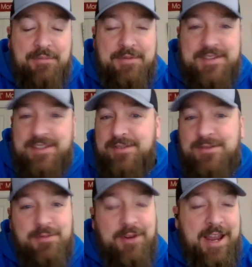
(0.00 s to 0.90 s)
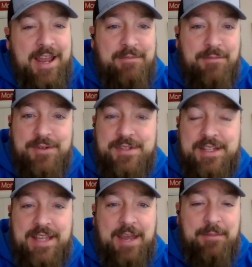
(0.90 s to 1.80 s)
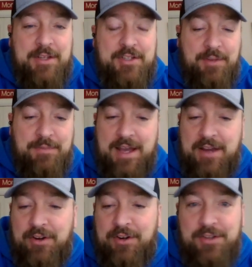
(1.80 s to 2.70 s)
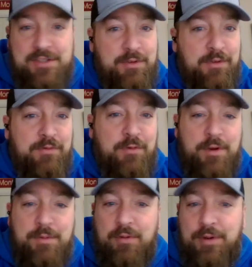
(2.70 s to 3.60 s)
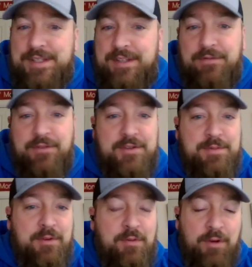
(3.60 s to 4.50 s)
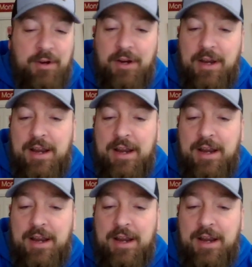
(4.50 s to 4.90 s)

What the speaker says: Sixers were ahead most of the game. They jumped out early, scored 40 points in the first quarter,